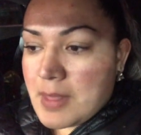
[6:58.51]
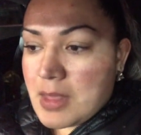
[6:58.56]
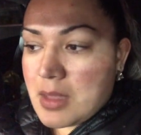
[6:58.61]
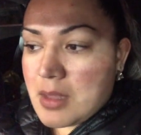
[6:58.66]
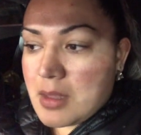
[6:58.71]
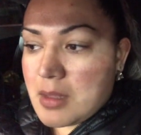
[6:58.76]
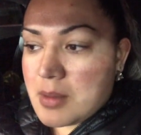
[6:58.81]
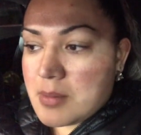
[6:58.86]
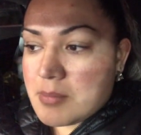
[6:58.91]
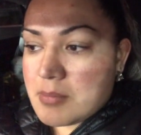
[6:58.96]

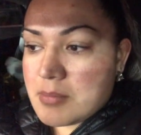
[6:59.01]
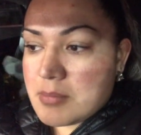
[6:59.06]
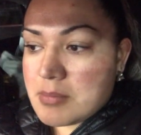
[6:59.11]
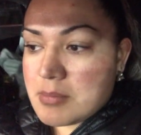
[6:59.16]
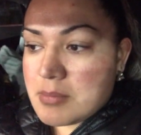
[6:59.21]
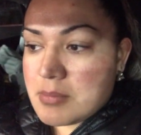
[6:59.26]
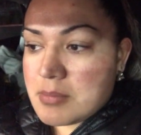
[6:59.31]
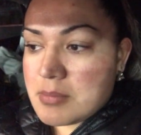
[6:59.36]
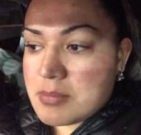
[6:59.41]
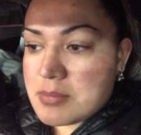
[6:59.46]

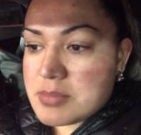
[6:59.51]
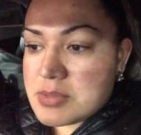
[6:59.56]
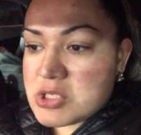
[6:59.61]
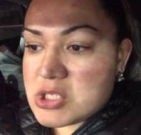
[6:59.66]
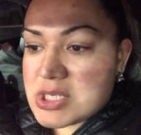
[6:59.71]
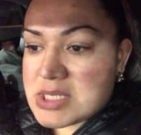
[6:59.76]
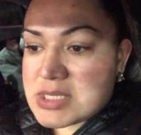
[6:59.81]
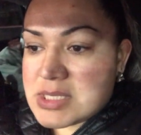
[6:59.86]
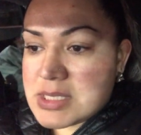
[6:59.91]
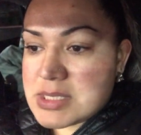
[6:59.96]
Um,
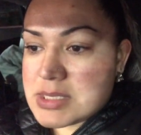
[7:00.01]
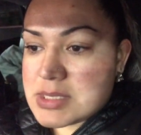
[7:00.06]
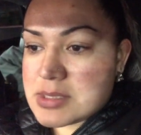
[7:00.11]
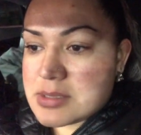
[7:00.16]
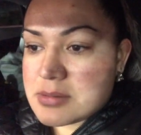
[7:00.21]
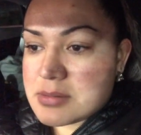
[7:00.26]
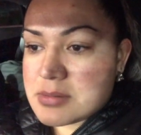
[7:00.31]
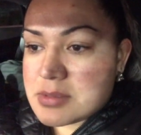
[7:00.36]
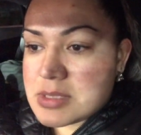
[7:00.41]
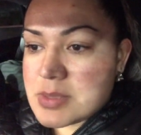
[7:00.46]
just because
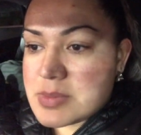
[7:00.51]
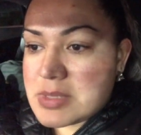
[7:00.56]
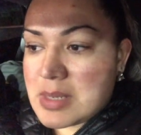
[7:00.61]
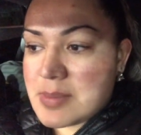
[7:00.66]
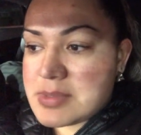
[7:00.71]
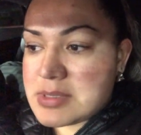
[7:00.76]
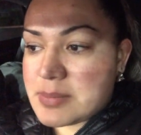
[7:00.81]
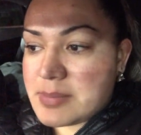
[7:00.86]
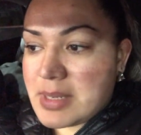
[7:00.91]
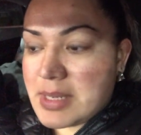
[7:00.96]

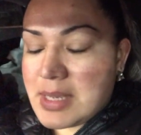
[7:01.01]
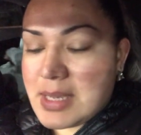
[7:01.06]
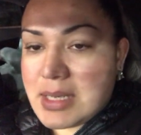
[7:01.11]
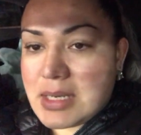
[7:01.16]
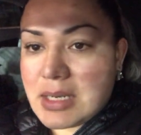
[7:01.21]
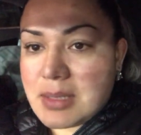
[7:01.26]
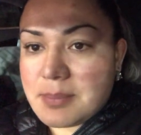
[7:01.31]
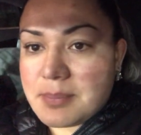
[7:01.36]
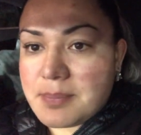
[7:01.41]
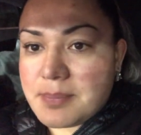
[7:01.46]
sometimes in my
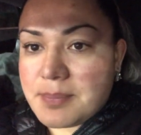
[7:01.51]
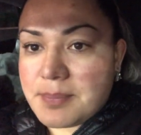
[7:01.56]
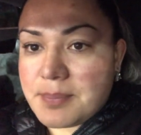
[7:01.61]
head I